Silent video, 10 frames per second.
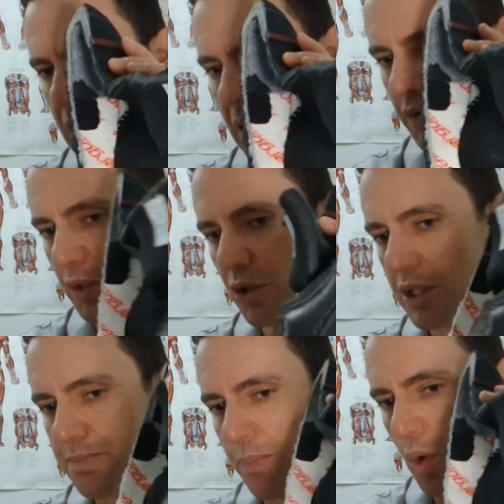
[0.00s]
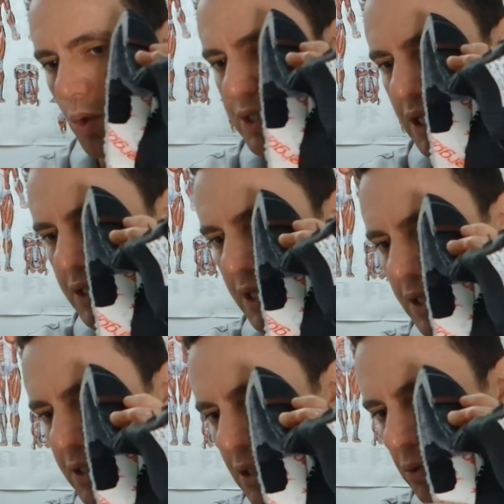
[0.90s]
if we look at this board section
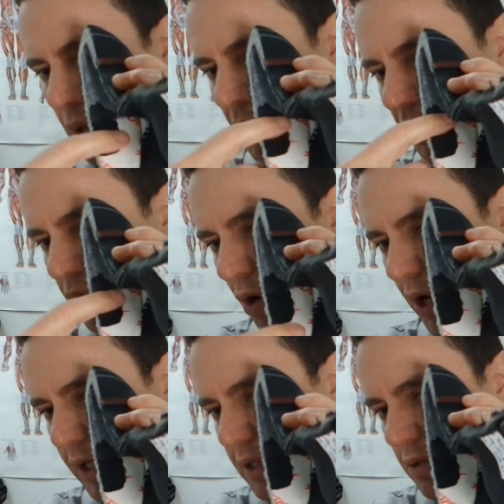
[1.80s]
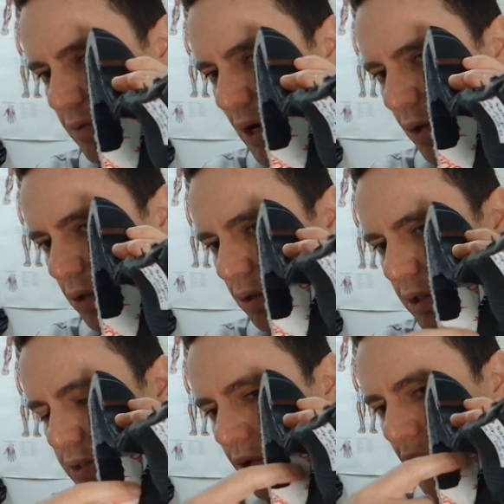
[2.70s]
here, see where all the writing is, the red
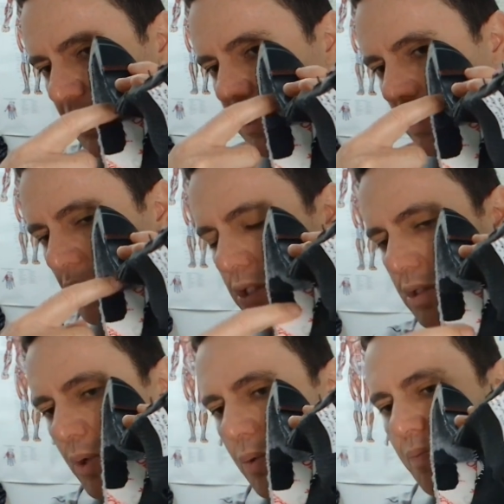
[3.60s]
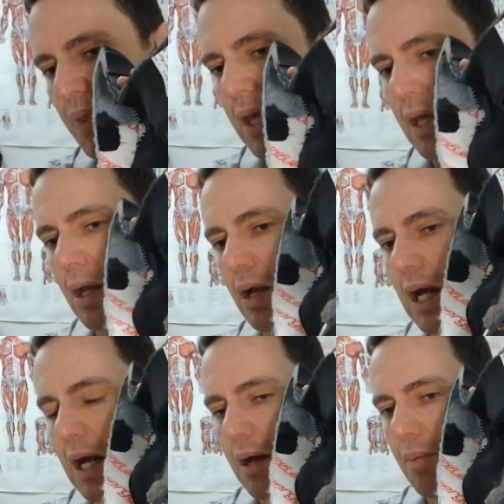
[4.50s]
Ergonx writing is across the
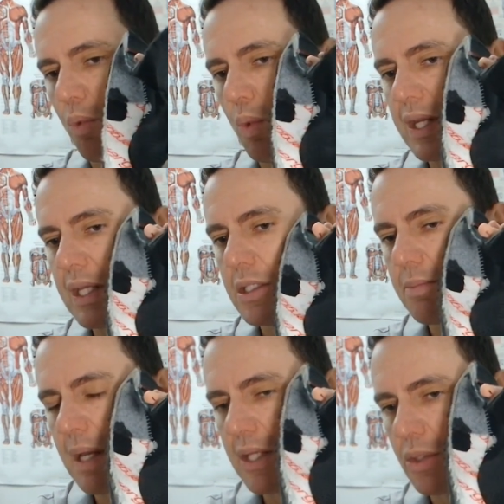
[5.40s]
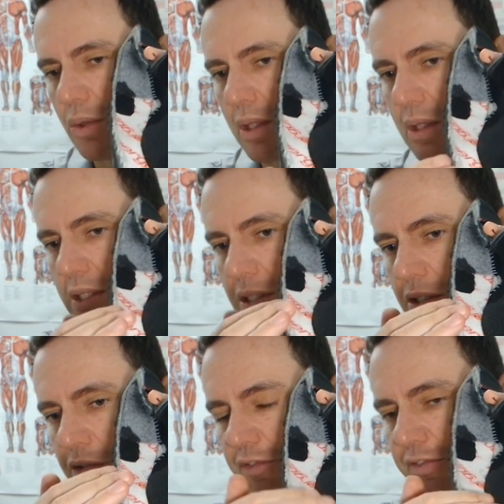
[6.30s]
boot, we need to make sure that this
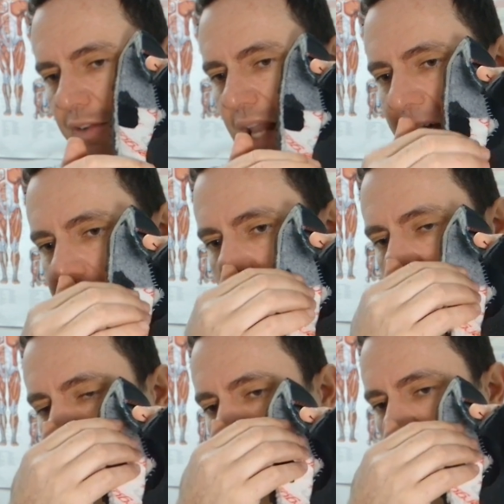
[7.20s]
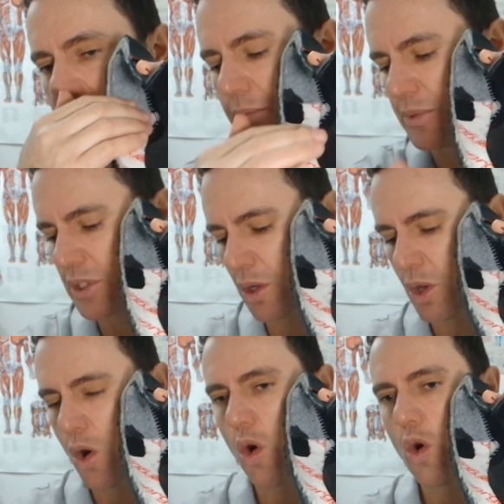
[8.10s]
is flat.
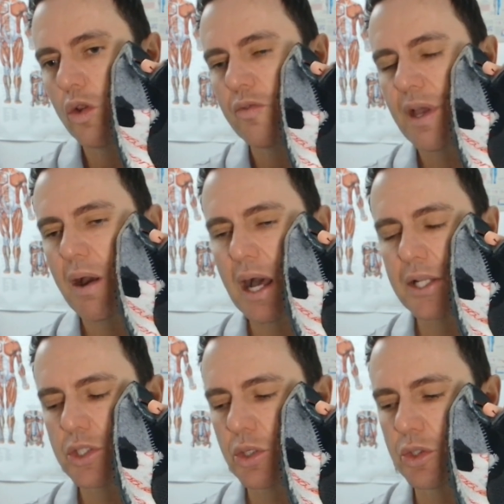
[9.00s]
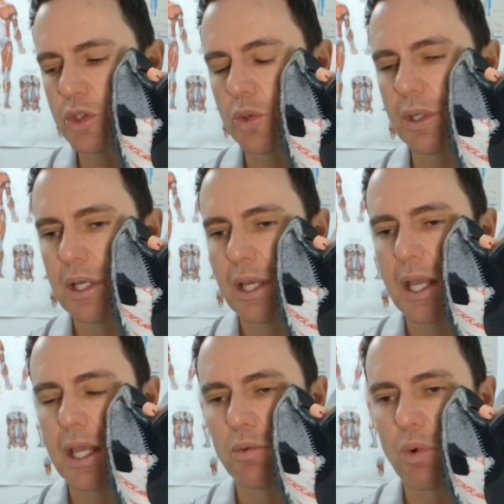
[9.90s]
So all of our arch contour
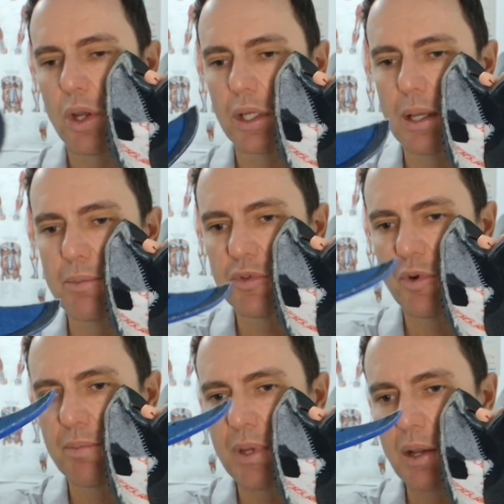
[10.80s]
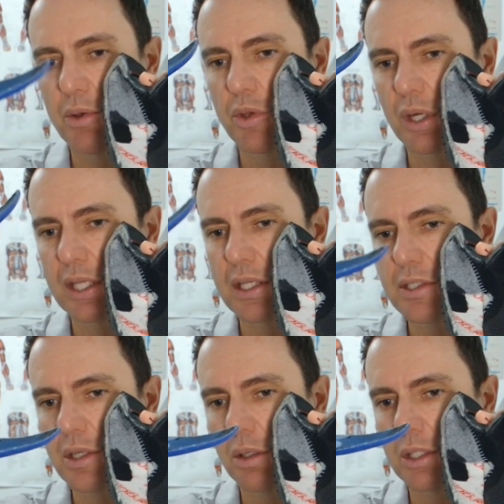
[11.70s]
and work comes from our orthotic inner
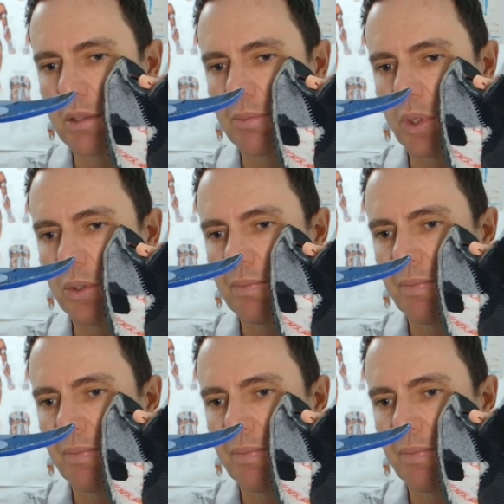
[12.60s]
sole in the boot.